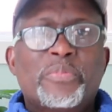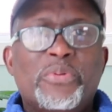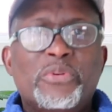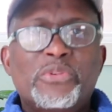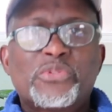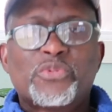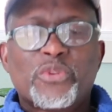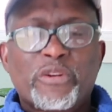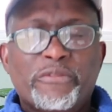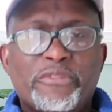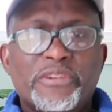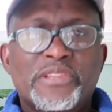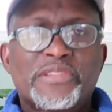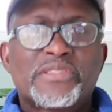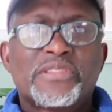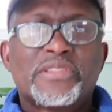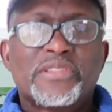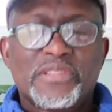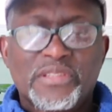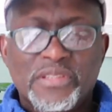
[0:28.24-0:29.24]
the post
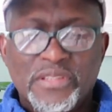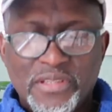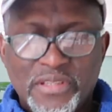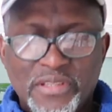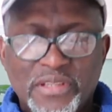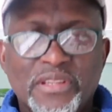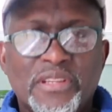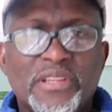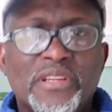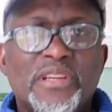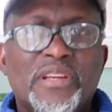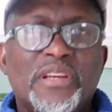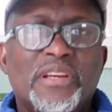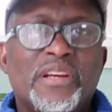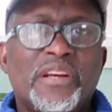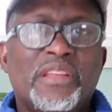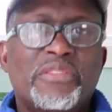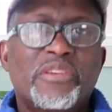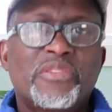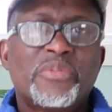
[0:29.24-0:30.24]
office
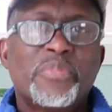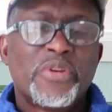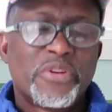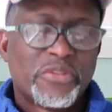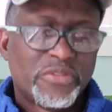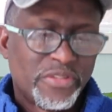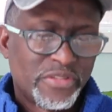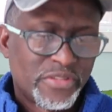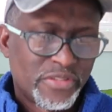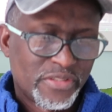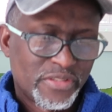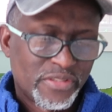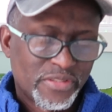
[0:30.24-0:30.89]
another bird.